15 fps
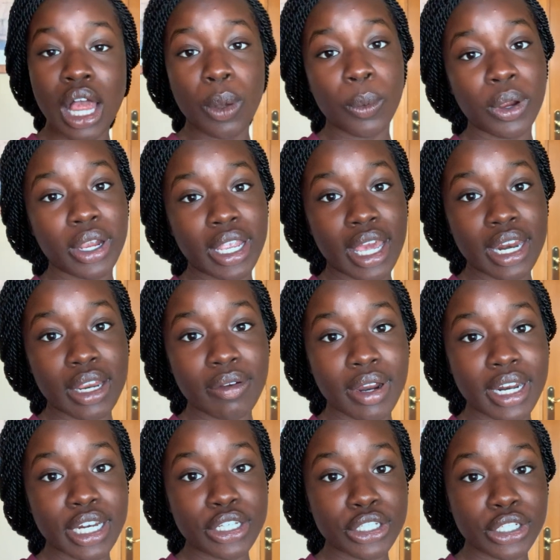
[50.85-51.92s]
we're getting
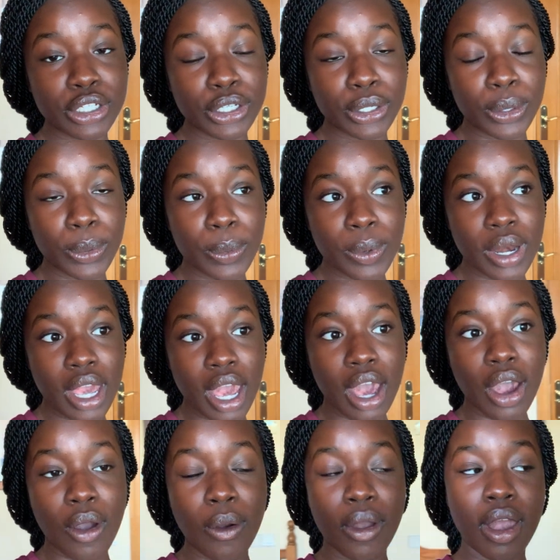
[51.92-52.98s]
ready to go
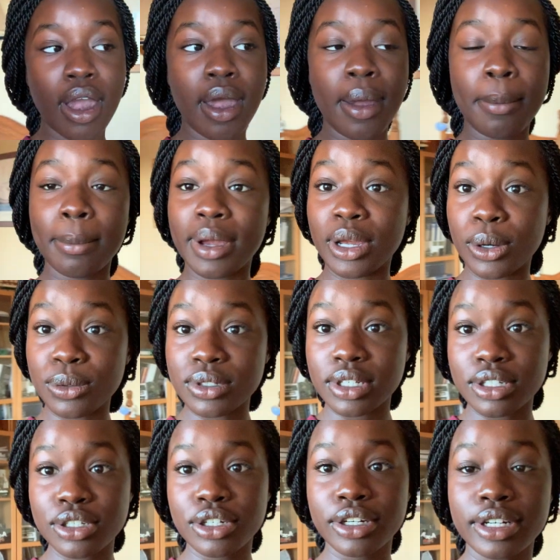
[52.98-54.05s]
now. My host
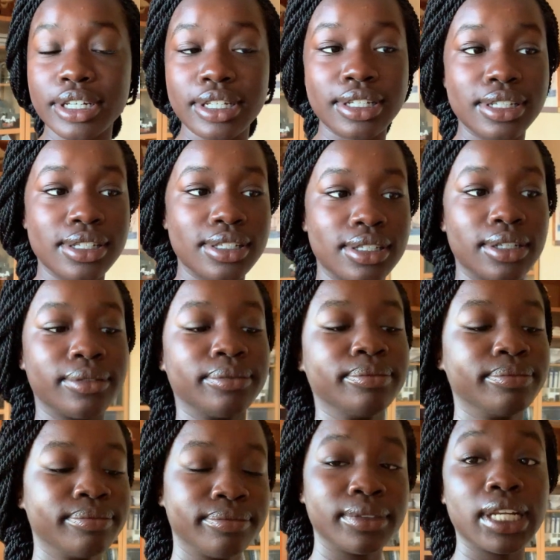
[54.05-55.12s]
sister is
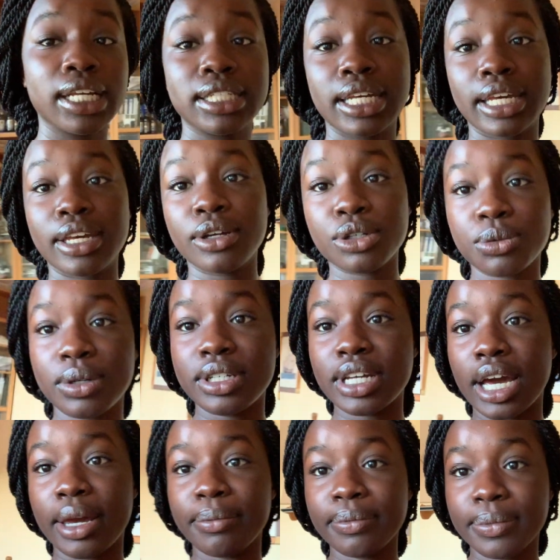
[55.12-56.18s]
taking her sweet
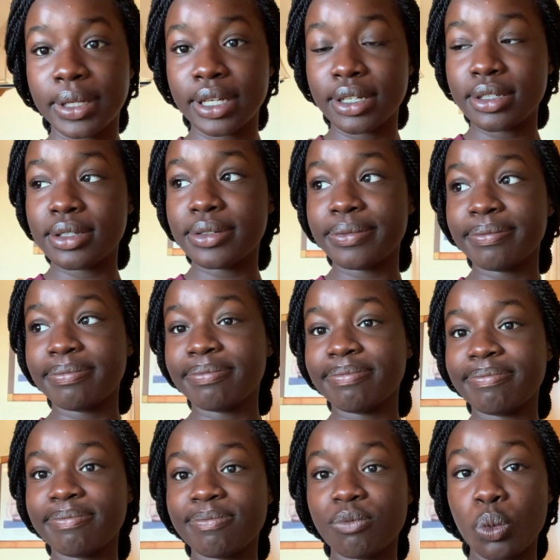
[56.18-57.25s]
time because
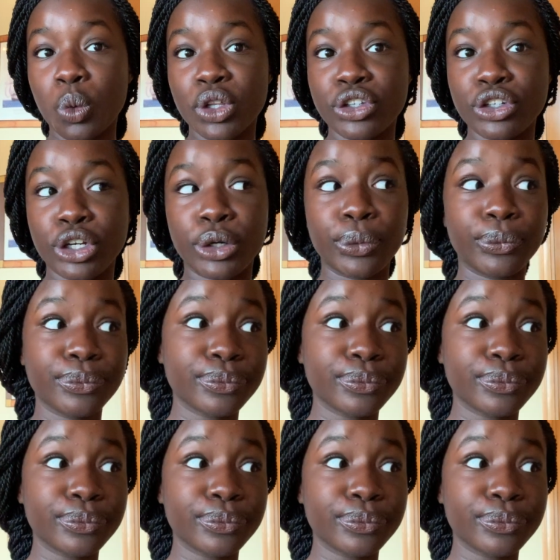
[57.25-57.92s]
What's new?